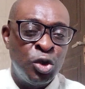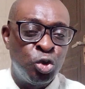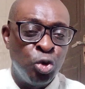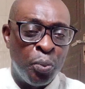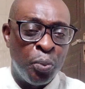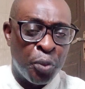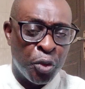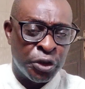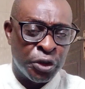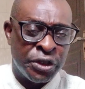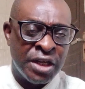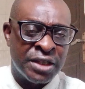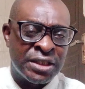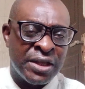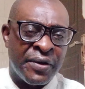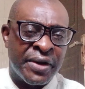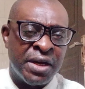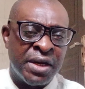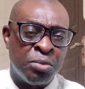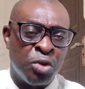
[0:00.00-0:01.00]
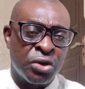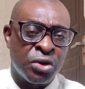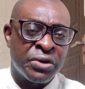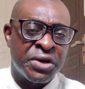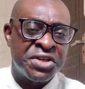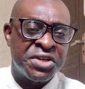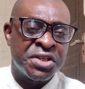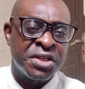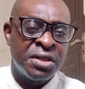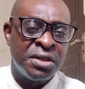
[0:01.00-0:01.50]
to protect our
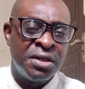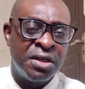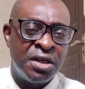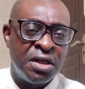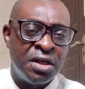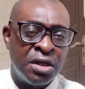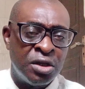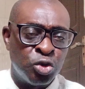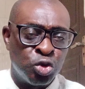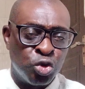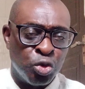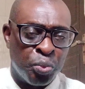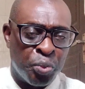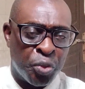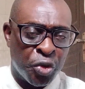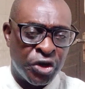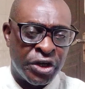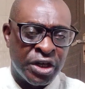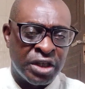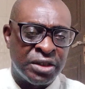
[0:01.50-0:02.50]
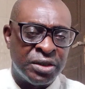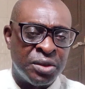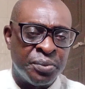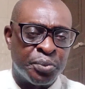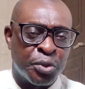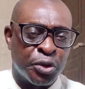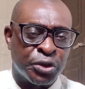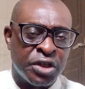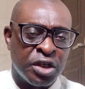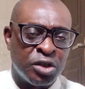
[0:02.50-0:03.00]
democracy, to
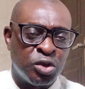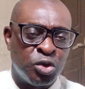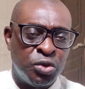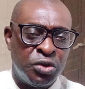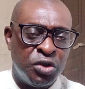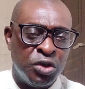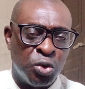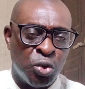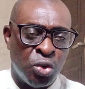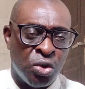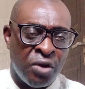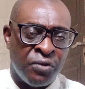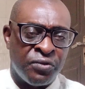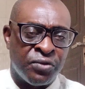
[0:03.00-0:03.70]
protect the rule